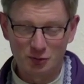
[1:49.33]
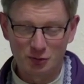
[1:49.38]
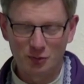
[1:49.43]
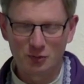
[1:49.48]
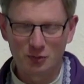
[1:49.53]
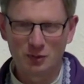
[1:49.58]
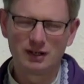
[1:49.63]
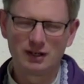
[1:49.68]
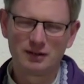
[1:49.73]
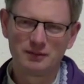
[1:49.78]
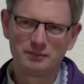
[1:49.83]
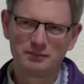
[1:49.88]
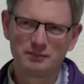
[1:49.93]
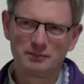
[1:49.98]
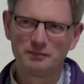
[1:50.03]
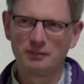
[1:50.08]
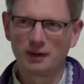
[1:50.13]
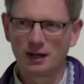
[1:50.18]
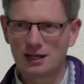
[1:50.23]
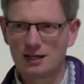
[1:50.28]
well,
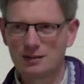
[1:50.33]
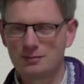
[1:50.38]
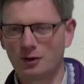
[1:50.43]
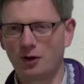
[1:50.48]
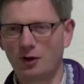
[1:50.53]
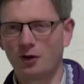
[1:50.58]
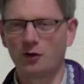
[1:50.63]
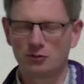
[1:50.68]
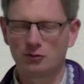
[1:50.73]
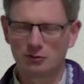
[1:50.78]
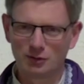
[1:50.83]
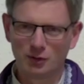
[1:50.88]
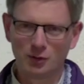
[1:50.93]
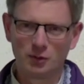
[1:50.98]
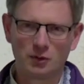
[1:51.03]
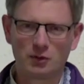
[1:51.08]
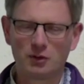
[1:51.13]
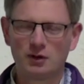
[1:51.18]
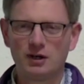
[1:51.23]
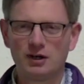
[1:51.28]
mime or
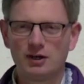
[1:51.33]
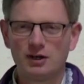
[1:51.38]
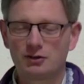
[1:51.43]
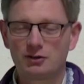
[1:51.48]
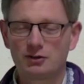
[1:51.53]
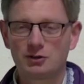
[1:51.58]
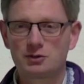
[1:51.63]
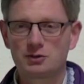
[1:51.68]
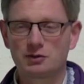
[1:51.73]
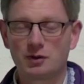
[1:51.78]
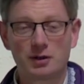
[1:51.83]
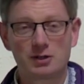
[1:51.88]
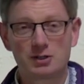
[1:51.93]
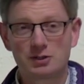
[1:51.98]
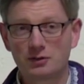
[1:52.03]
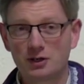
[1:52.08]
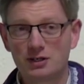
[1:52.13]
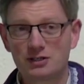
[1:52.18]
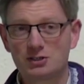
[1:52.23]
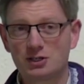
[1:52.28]
roar, crucify. And she's a
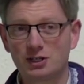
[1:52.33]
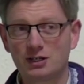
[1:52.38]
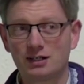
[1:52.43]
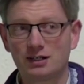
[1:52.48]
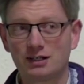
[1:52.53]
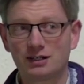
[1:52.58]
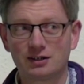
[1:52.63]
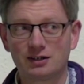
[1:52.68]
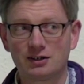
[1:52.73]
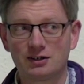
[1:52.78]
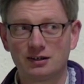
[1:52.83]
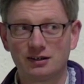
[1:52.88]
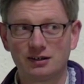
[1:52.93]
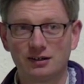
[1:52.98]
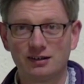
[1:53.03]
very gentle girl.